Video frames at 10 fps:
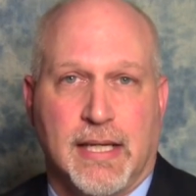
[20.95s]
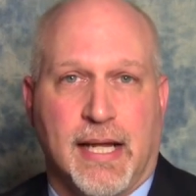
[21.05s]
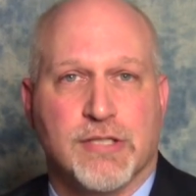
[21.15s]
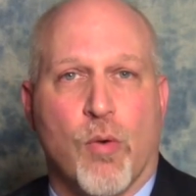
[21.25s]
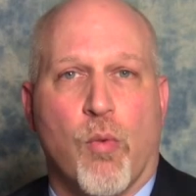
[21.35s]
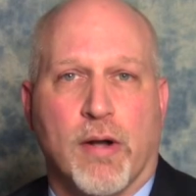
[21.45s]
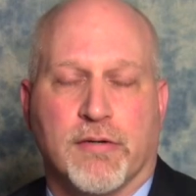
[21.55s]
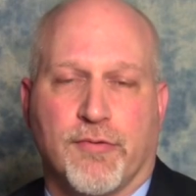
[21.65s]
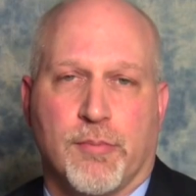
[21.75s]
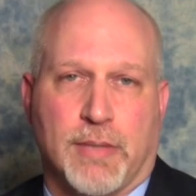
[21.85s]
It's a
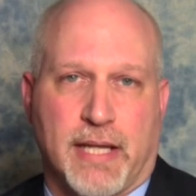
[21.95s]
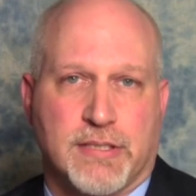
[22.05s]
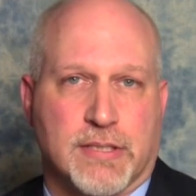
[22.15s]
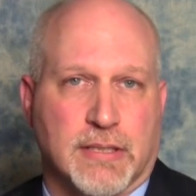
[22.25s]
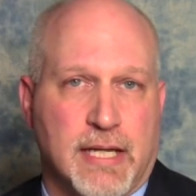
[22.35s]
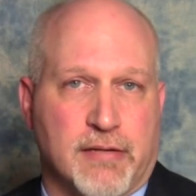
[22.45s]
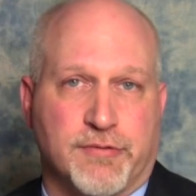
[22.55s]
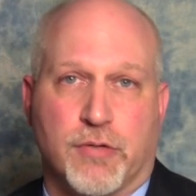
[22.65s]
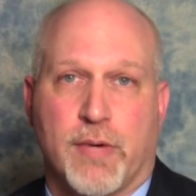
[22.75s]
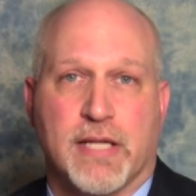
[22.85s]
wonderful place to
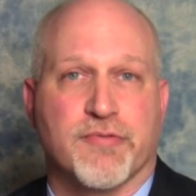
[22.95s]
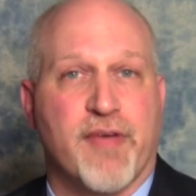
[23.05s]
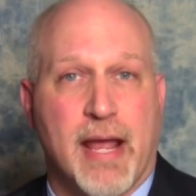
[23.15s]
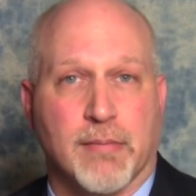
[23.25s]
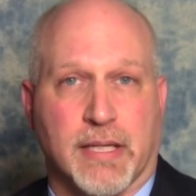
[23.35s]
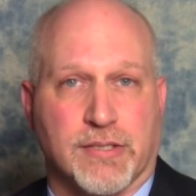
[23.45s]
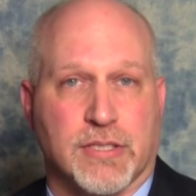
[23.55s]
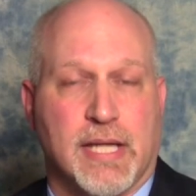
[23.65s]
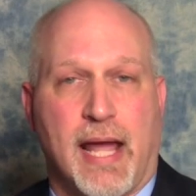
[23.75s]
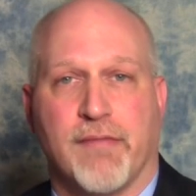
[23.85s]
live, to raise families,
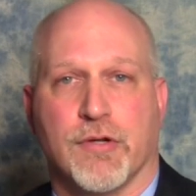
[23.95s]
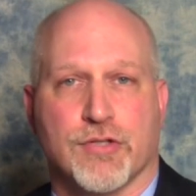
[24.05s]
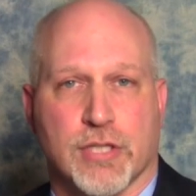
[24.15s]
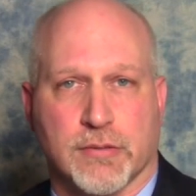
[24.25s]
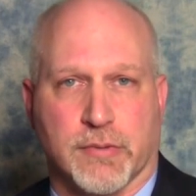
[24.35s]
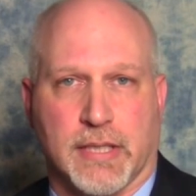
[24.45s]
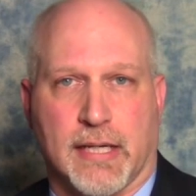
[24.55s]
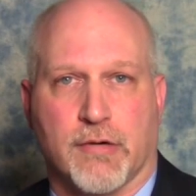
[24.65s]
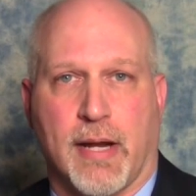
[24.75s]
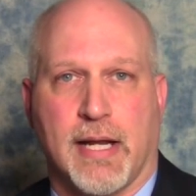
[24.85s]
and to have your children
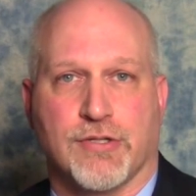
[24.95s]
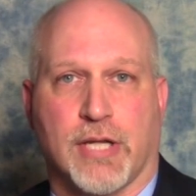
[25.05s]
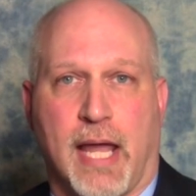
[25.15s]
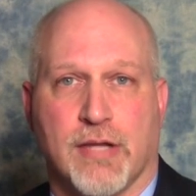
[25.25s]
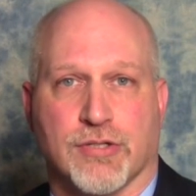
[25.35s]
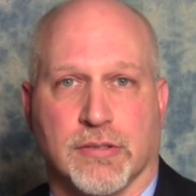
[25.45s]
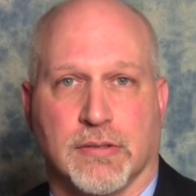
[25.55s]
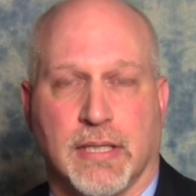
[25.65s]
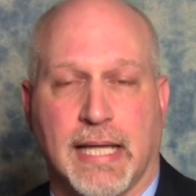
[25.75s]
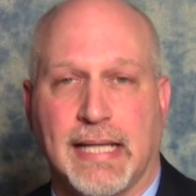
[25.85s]
get a great education.
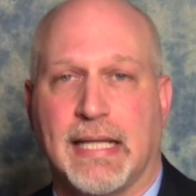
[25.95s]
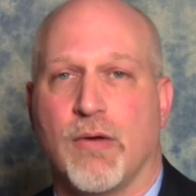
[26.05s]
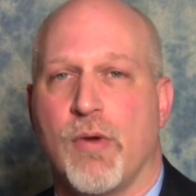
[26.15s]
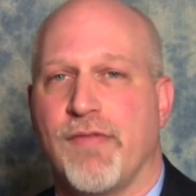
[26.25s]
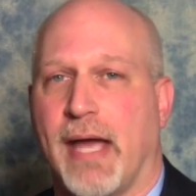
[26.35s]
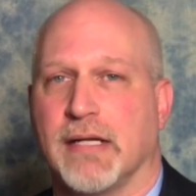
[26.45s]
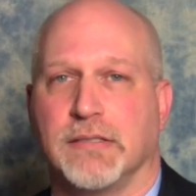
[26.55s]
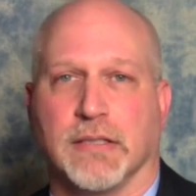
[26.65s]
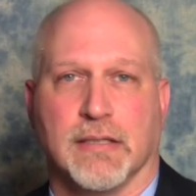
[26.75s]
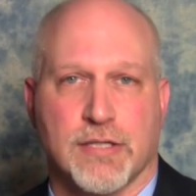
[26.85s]
And lately, we've had a
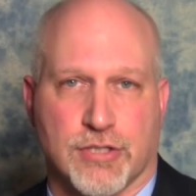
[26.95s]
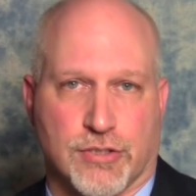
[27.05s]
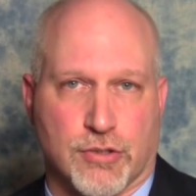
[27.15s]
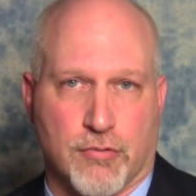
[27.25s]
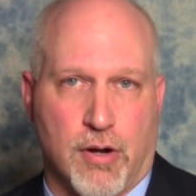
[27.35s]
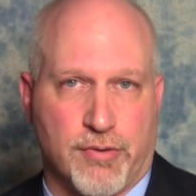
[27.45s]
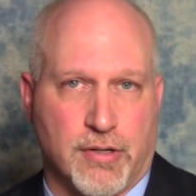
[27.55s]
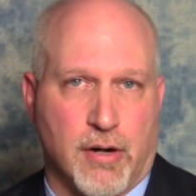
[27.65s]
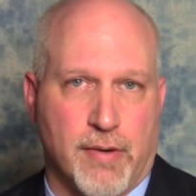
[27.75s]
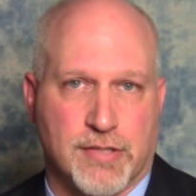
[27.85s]
delicious growth
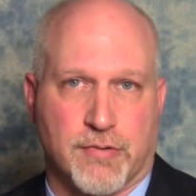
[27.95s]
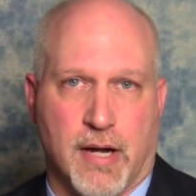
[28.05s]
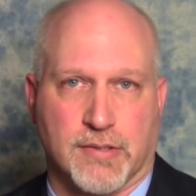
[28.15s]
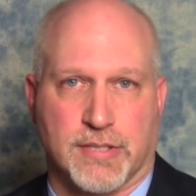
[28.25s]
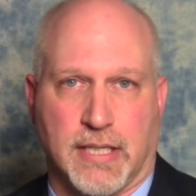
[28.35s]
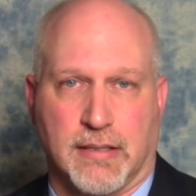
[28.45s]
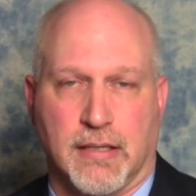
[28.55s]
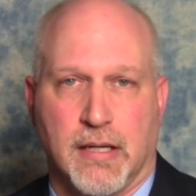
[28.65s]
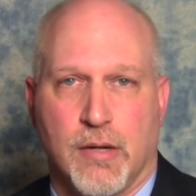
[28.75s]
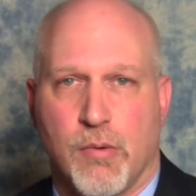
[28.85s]
in our restaurant scene.
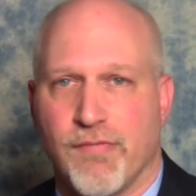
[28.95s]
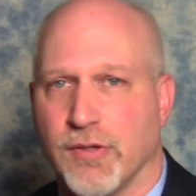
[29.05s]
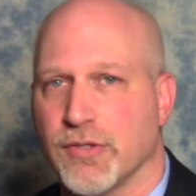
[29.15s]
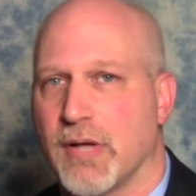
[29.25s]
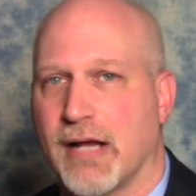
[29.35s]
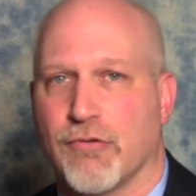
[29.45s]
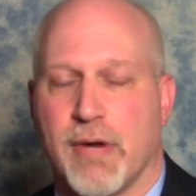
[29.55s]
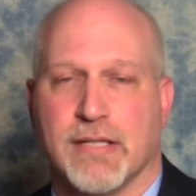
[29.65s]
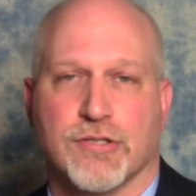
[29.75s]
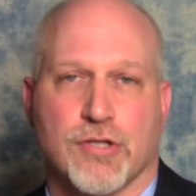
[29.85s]
We've also got
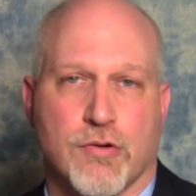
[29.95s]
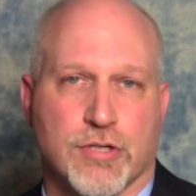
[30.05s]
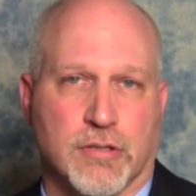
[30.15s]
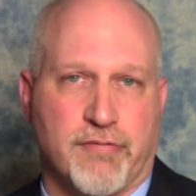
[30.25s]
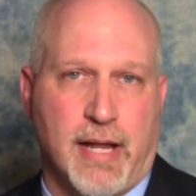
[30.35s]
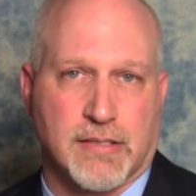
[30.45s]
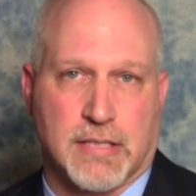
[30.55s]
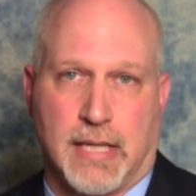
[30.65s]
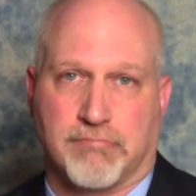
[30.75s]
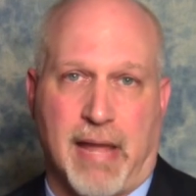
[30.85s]
great social
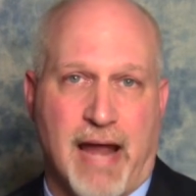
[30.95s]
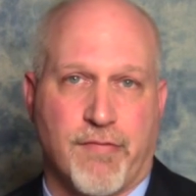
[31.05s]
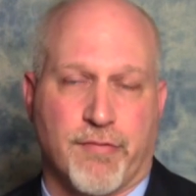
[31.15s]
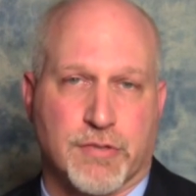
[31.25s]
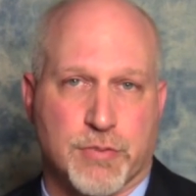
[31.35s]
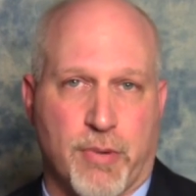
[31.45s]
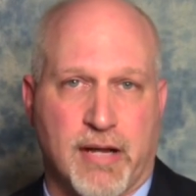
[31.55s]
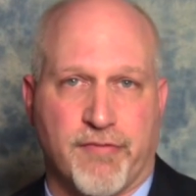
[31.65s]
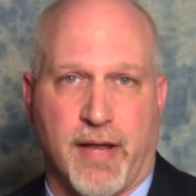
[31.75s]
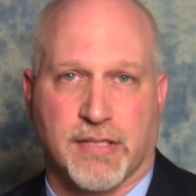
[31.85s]
events like Haverford
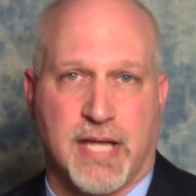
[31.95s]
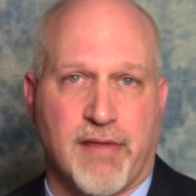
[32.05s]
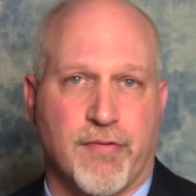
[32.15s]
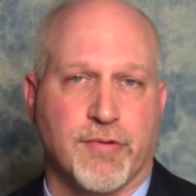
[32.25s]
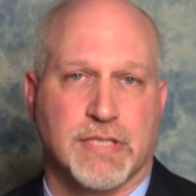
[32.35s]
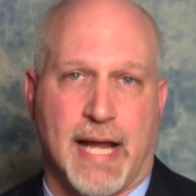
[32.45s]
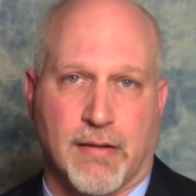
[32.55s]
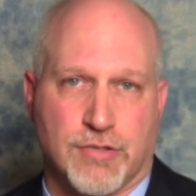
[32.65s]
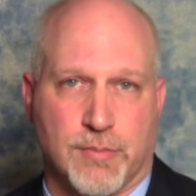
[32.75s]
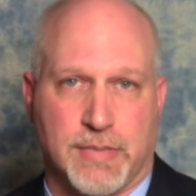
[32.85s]
Springfest, Haverford
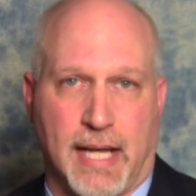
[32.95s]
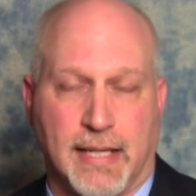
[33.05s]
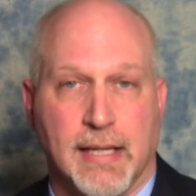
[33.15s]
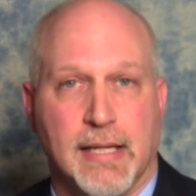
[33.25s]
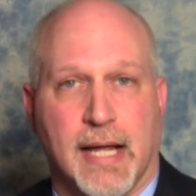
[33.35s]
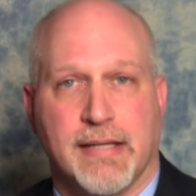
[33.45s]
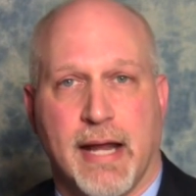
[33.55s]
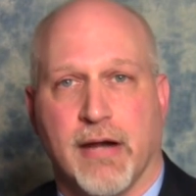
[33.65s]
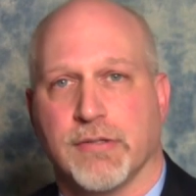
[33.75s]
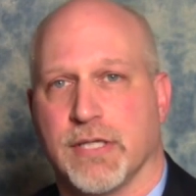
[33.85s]
Township Day, and the
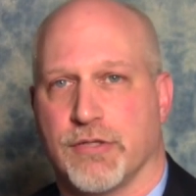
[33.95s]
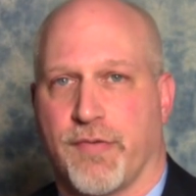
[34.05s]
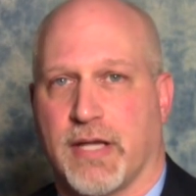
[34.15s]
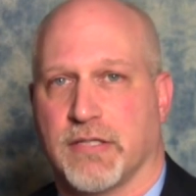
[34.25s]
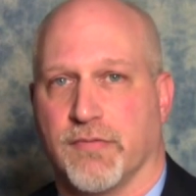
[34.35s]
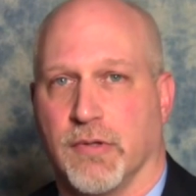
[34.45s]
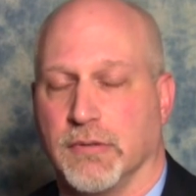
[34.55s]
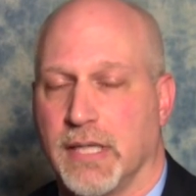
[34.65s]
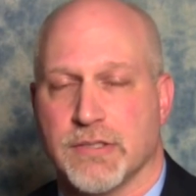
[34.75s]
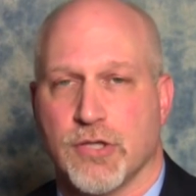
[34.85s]
Heritage
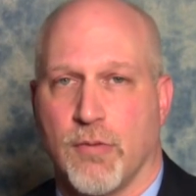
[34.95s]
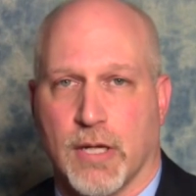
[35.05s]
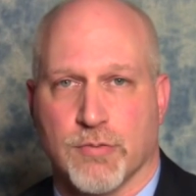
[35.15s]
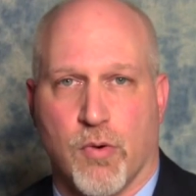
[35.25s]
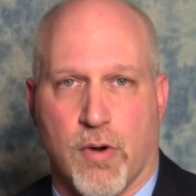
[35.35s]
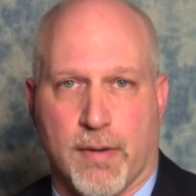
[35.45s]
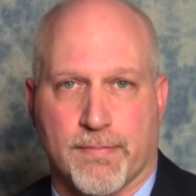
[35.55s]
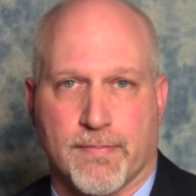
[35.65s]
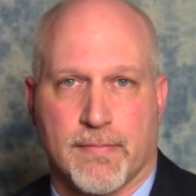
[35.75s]
Festival, and so much more.